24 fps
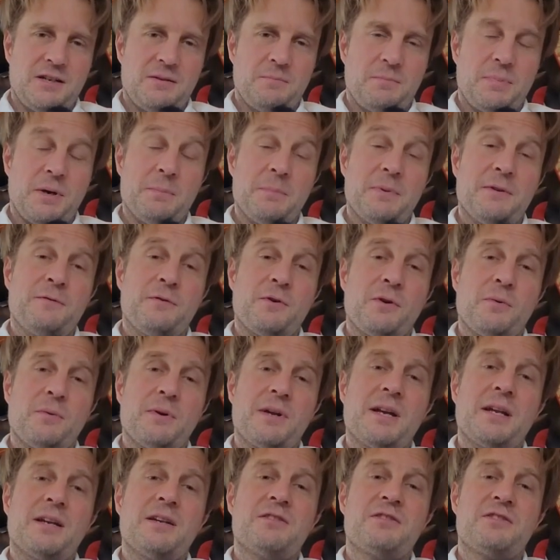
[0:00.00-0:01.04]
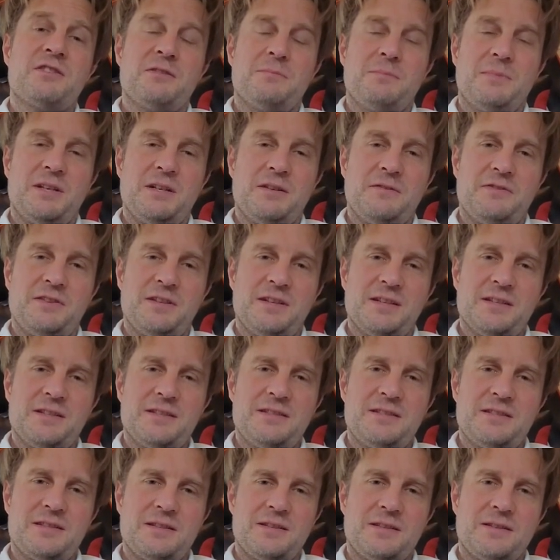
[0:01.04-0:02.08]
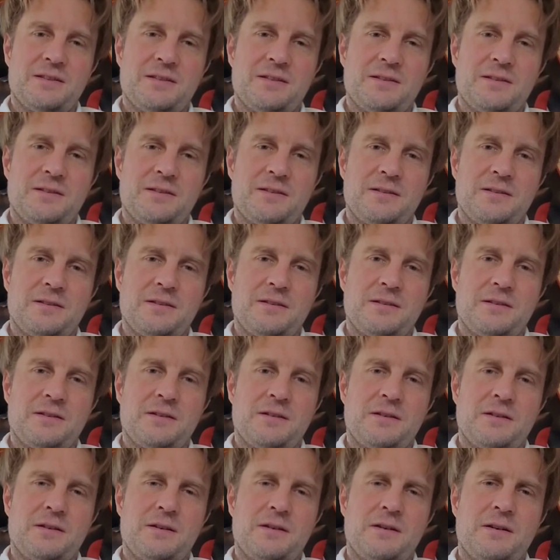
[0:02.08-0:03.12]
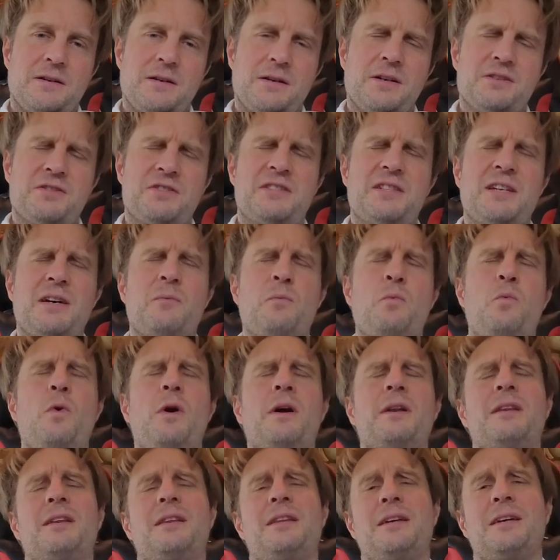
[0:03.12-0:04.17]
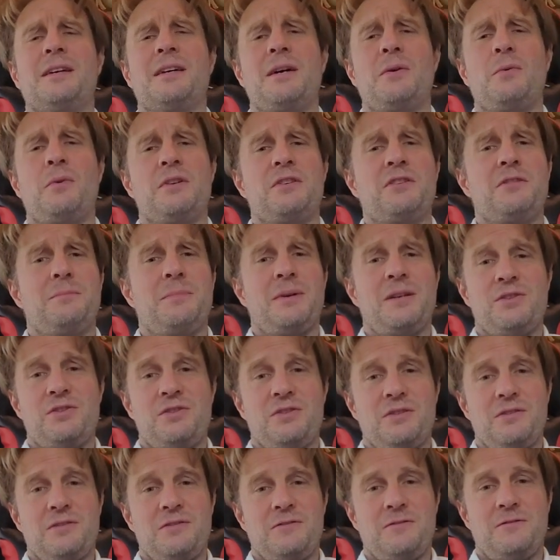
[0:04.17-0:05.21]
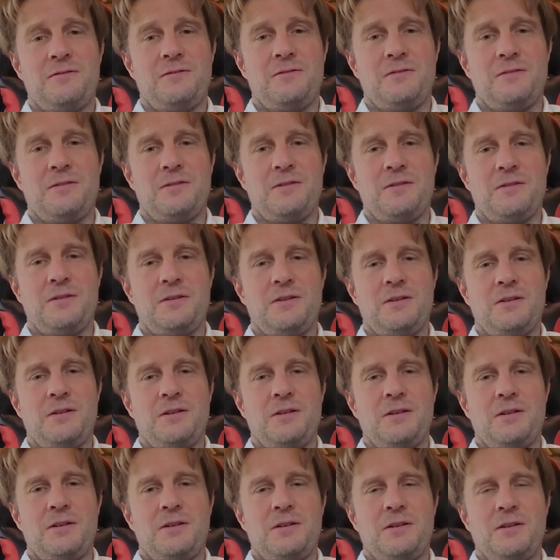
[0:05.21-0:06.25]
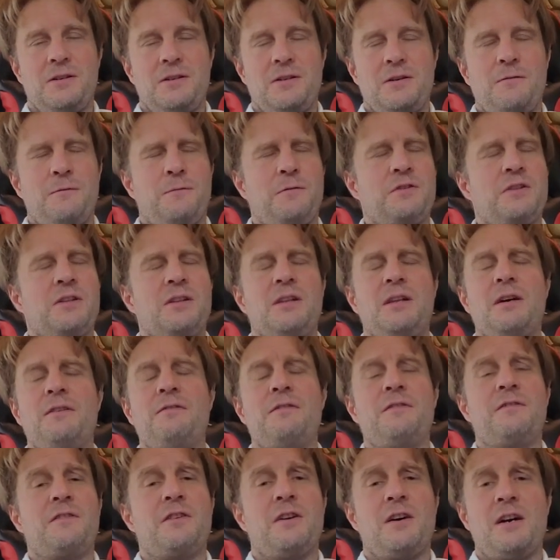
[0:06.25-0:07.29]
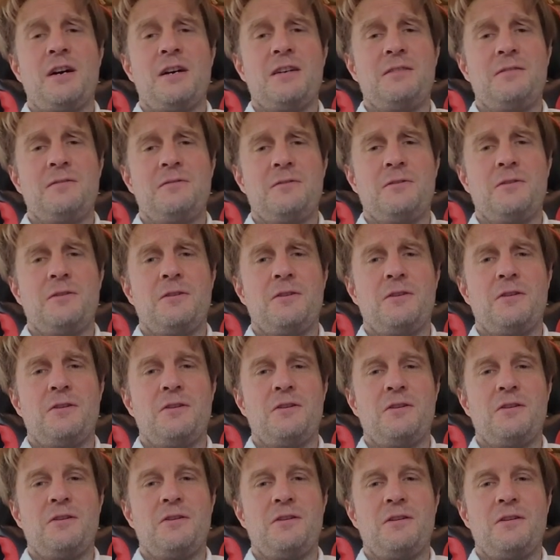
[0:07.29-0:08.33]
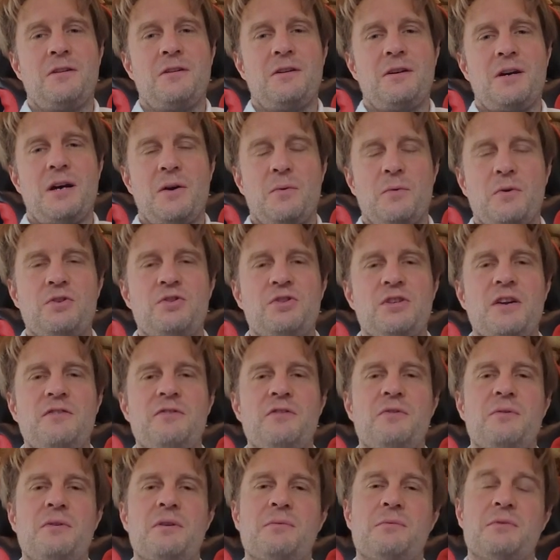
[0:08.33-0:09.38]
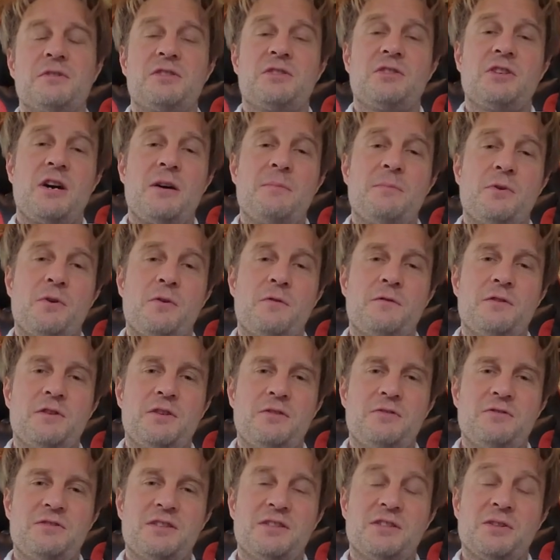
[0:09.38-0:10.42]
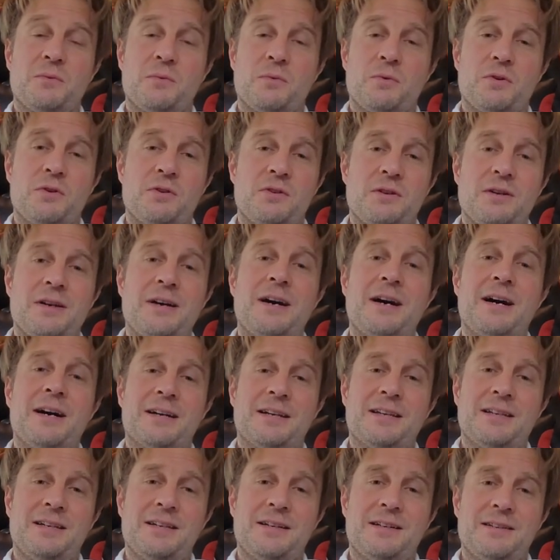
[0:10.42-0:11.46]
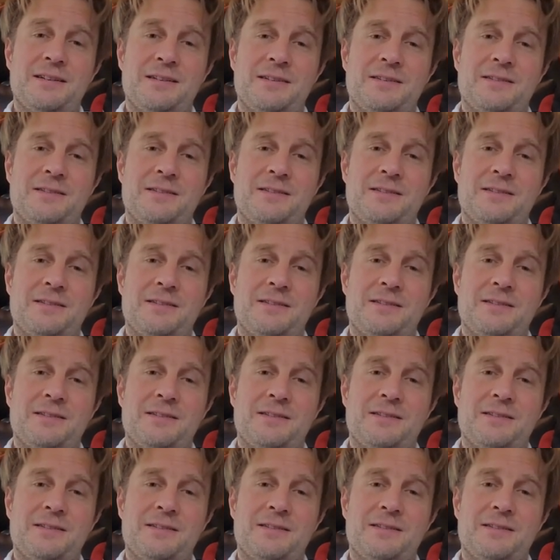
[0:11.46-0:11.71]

But before we get into the meat of things, I just have one thing I want to mention. For the love of God, I wish everyone would stop overusing the word Akiya,